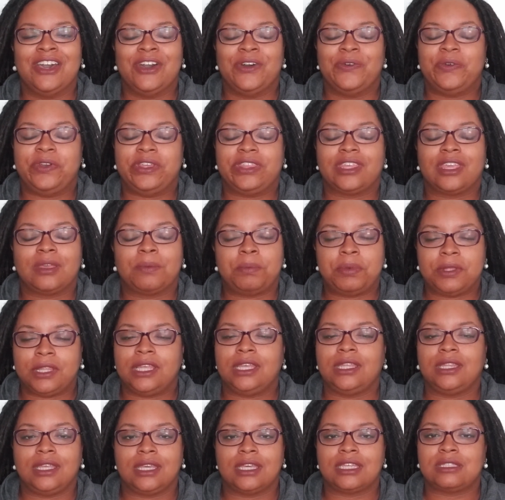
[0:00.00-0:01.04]
with
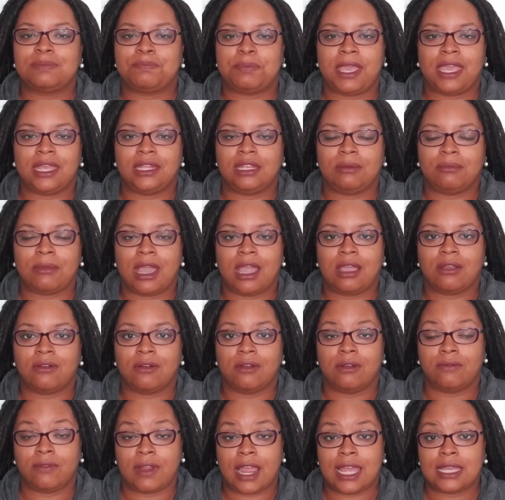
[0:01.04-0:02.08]
completely expanding my
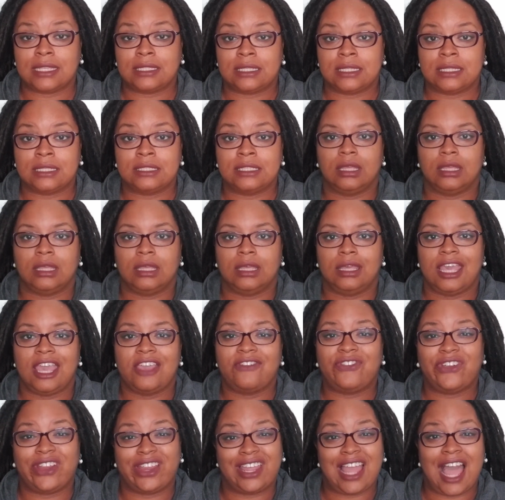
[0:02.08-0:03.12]
horizons
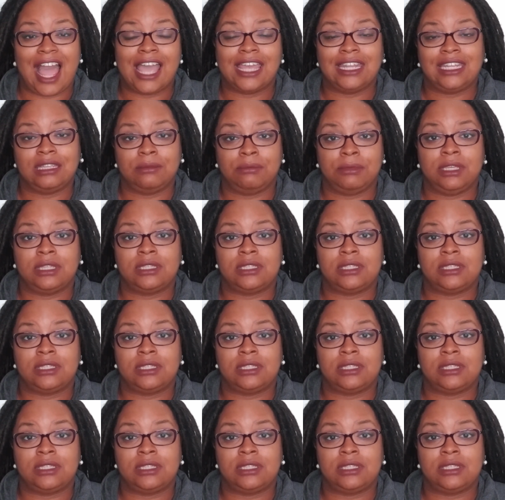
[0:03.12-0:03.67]
and for guiding me